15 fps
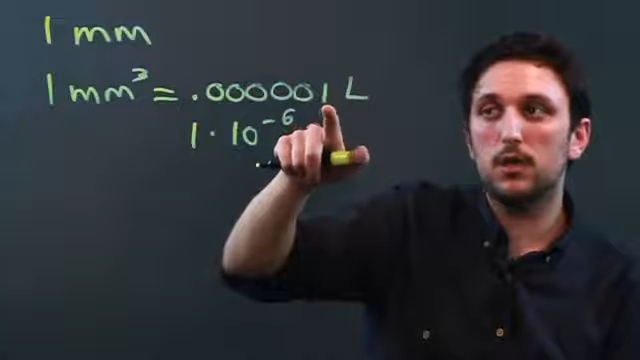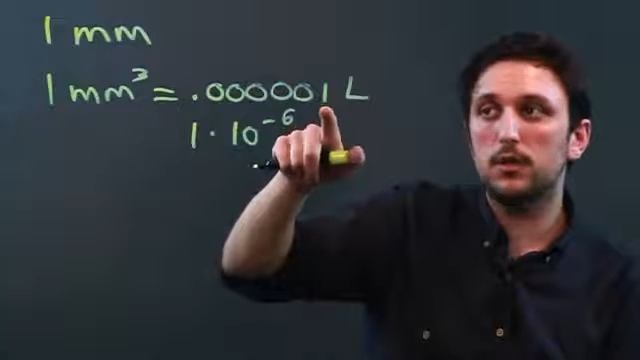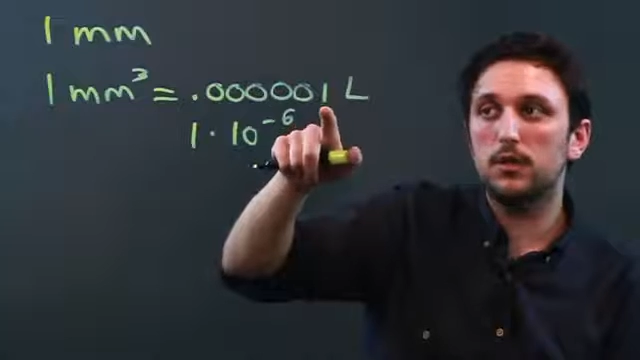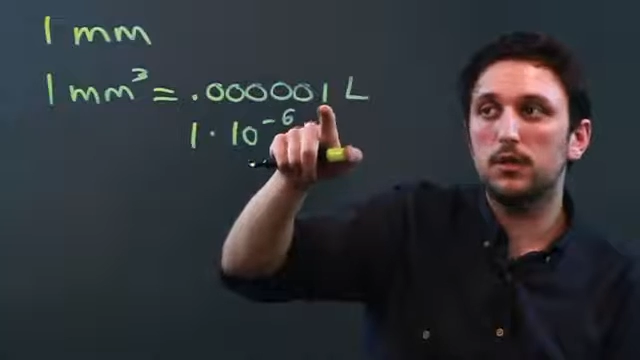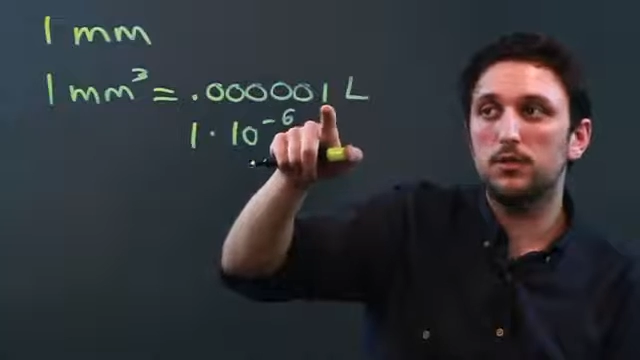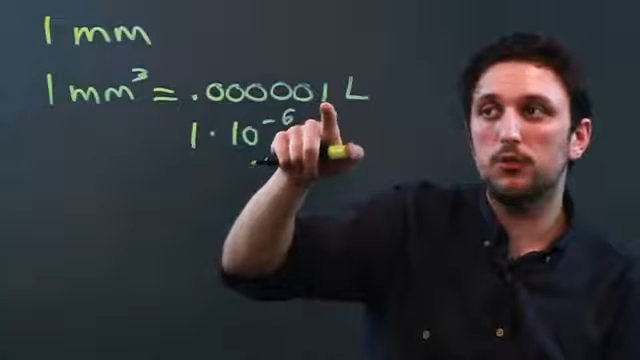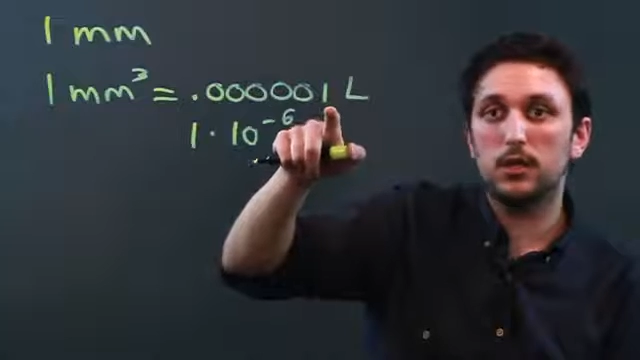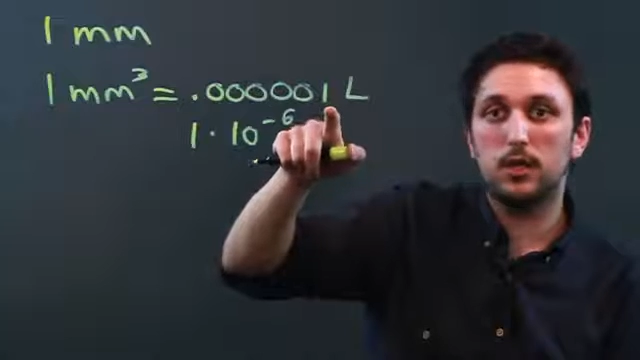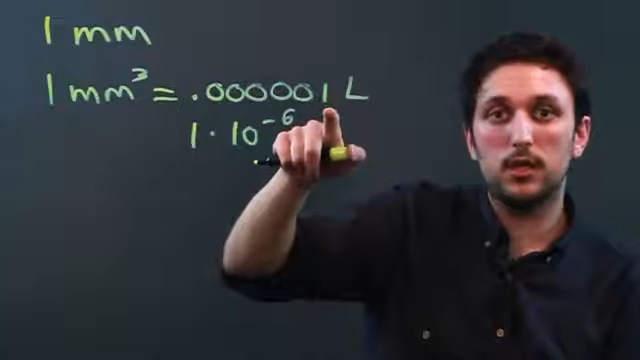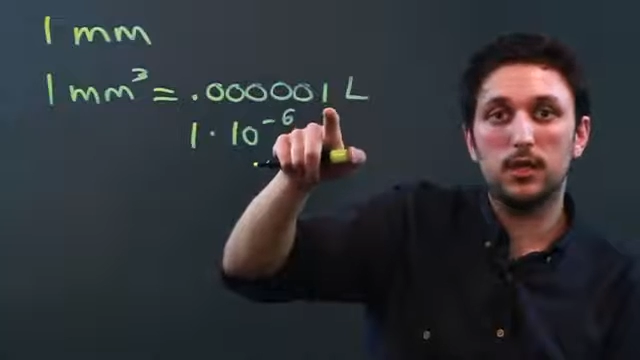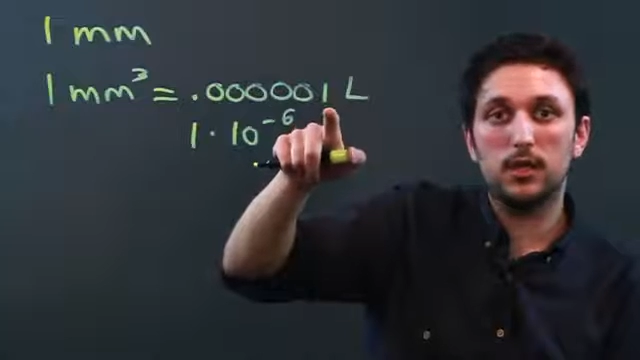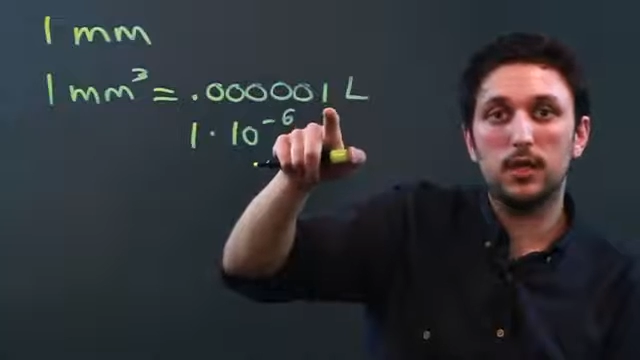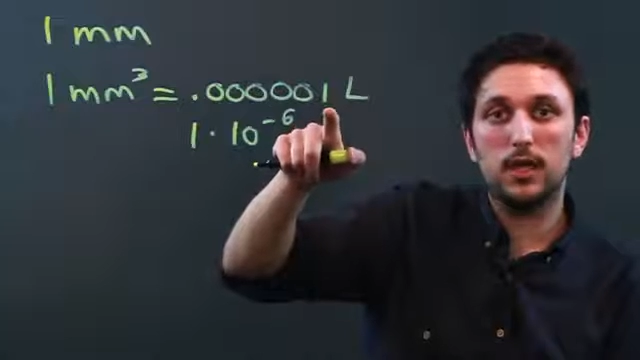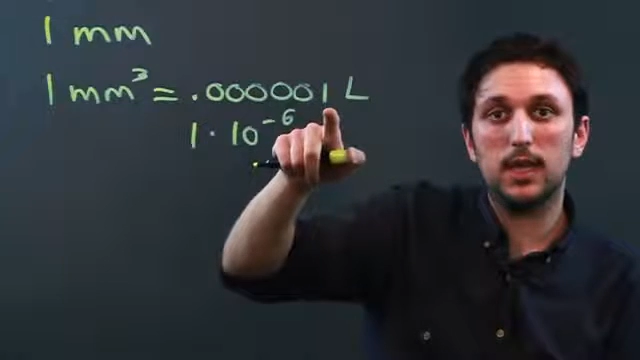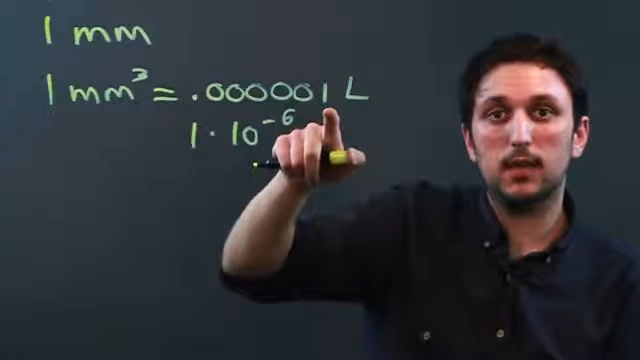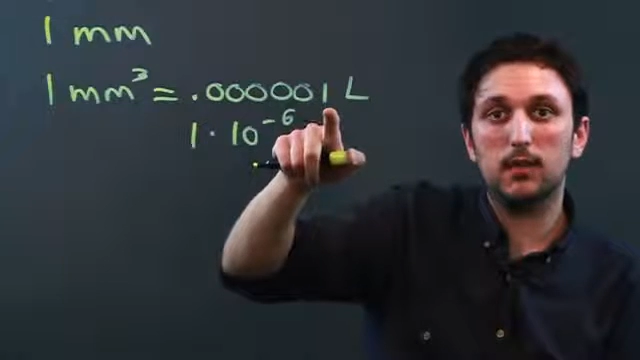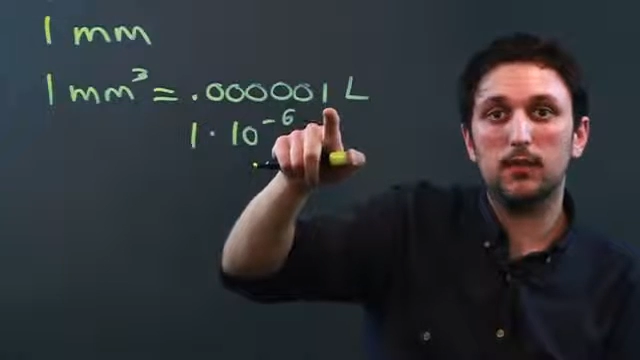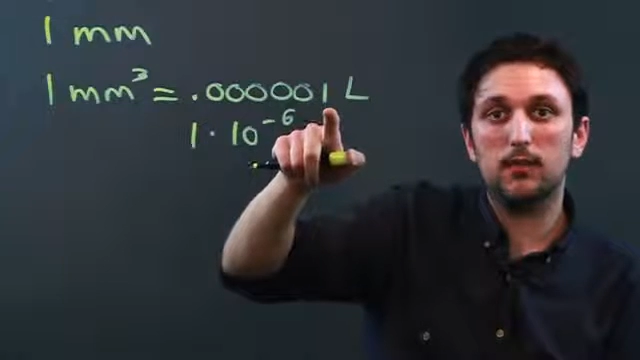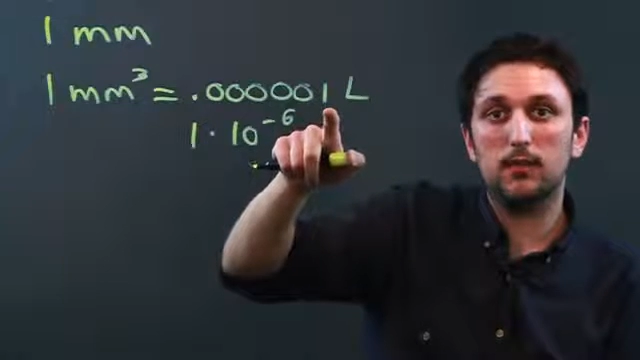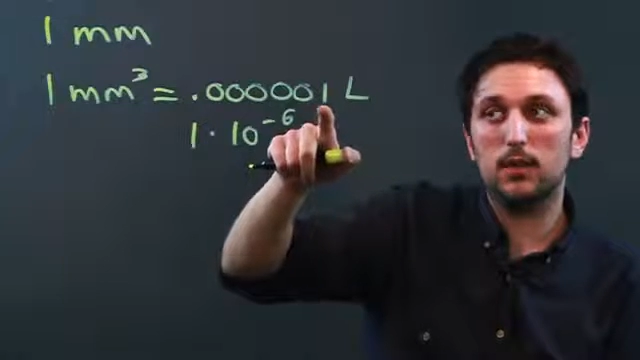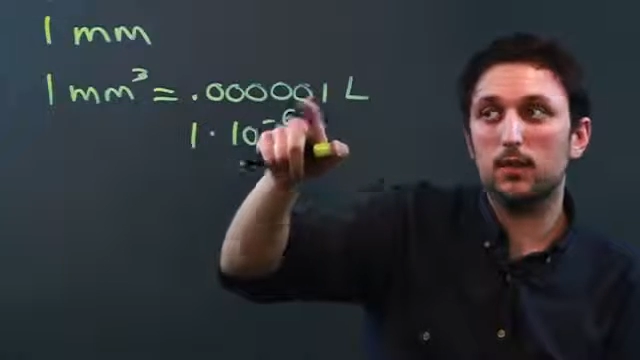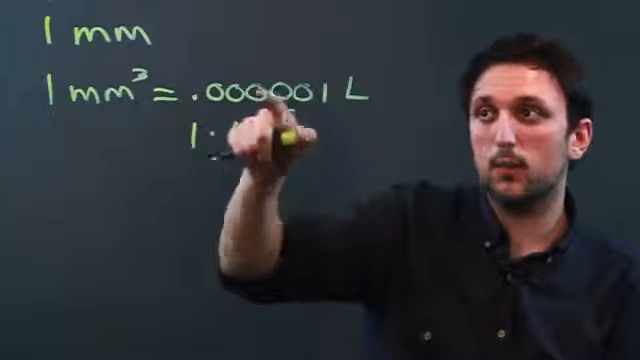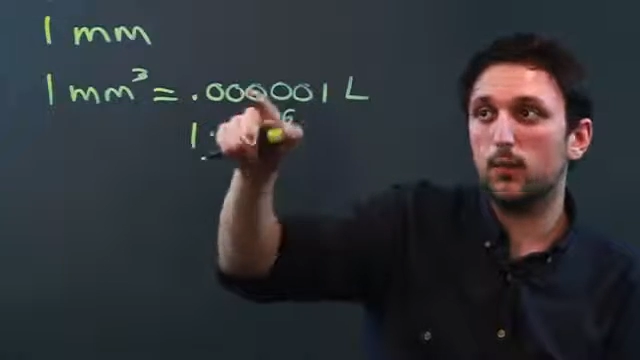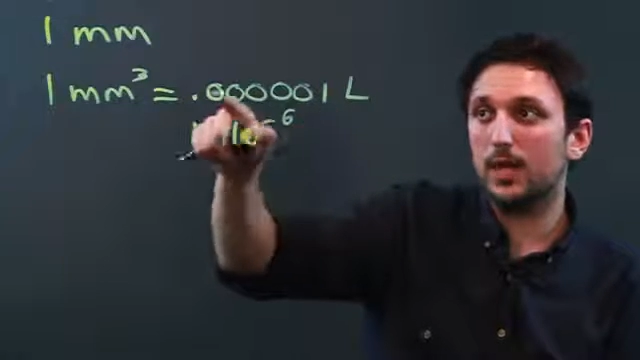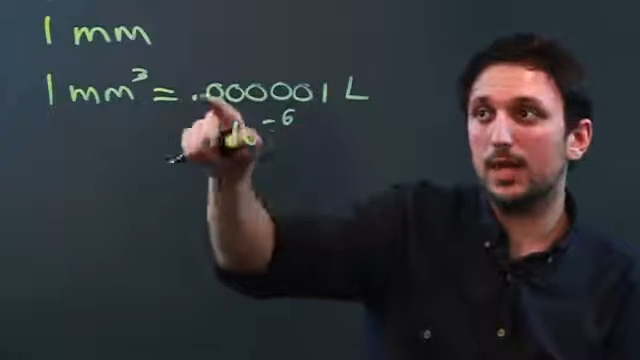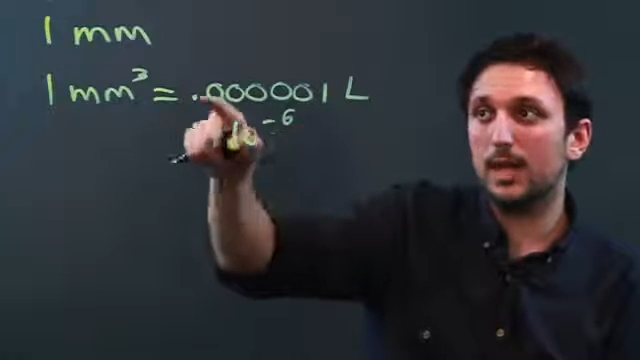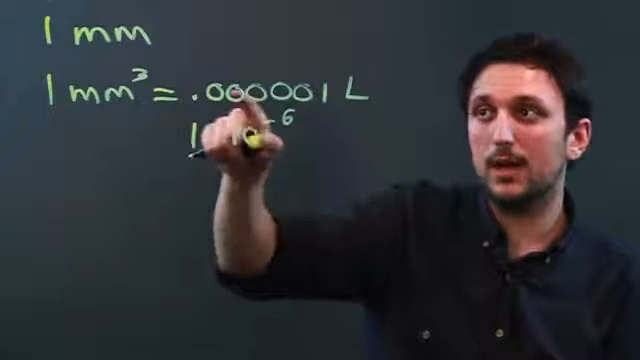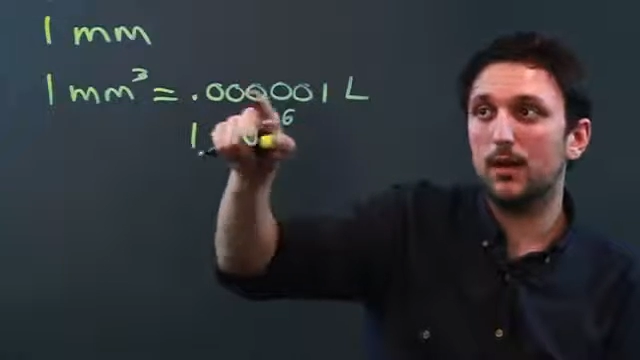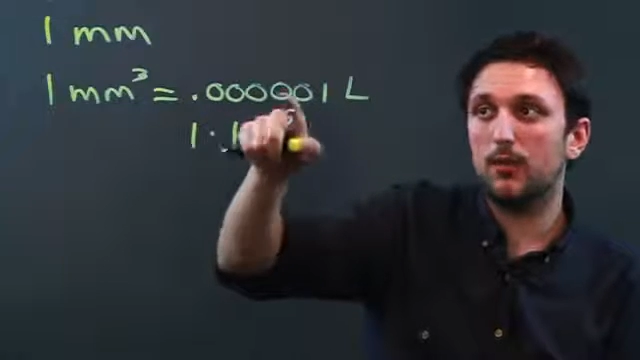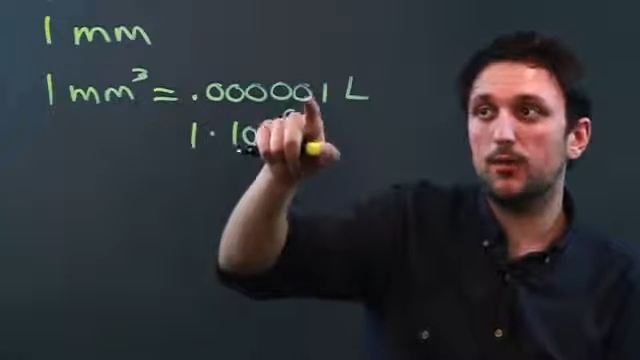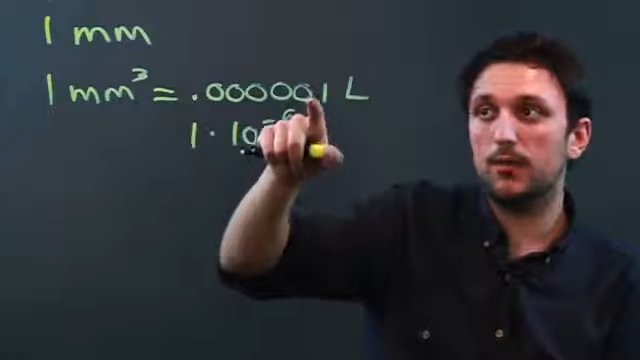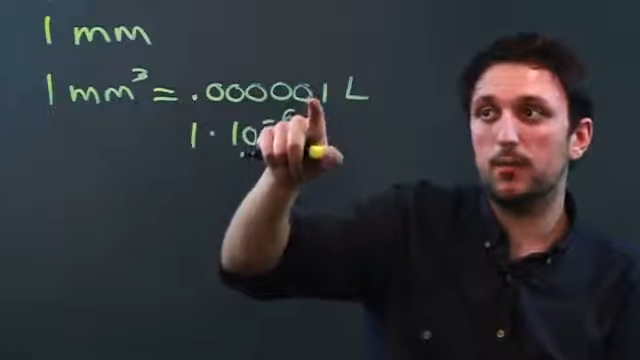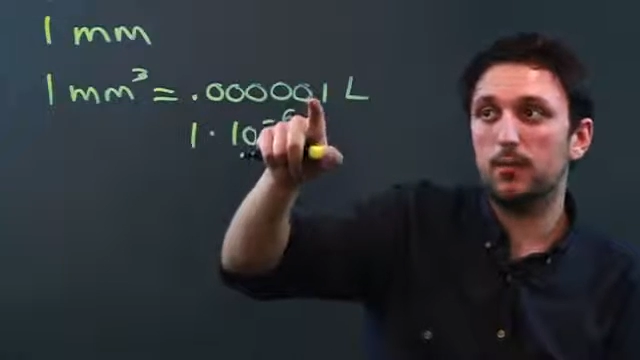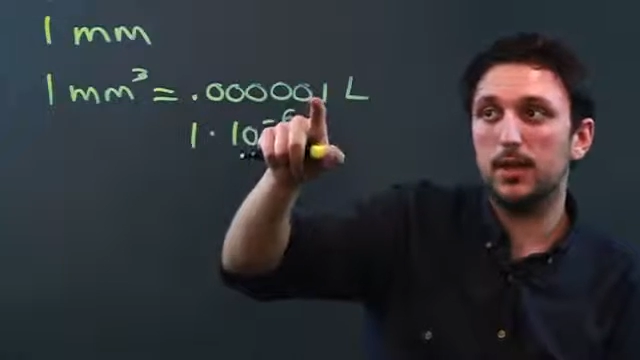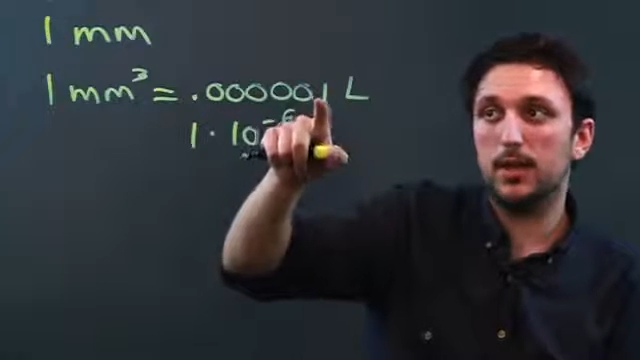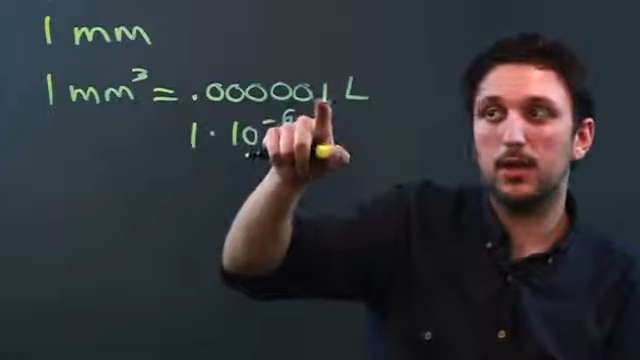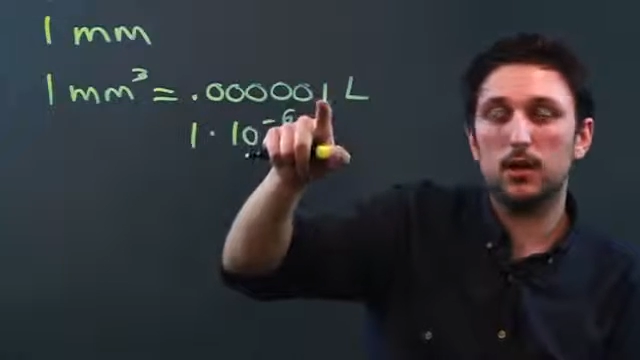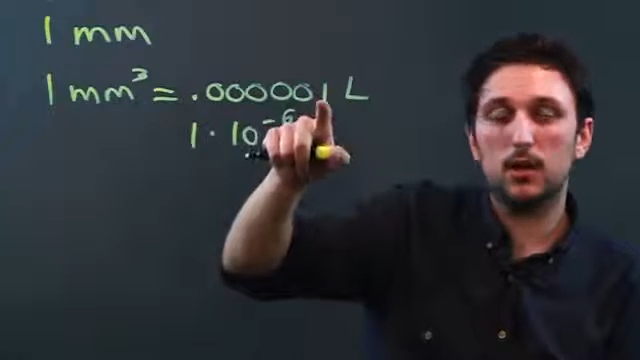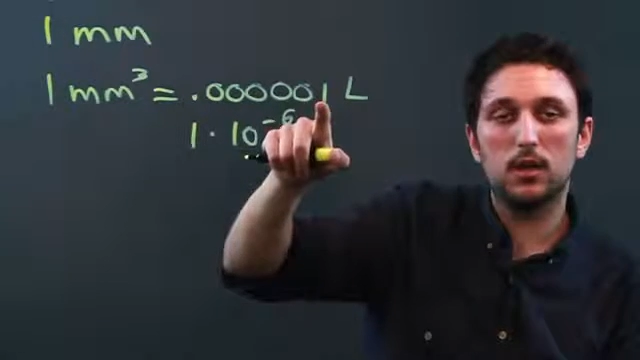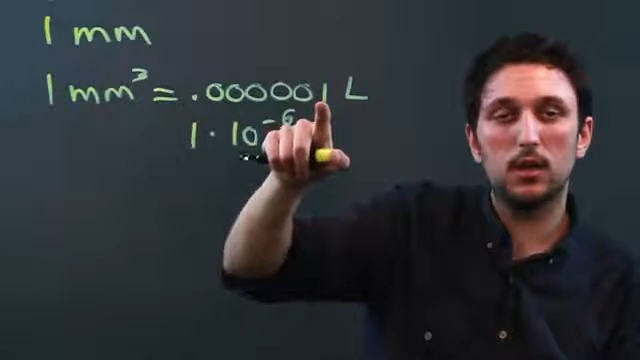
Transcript: digit is, we count from there,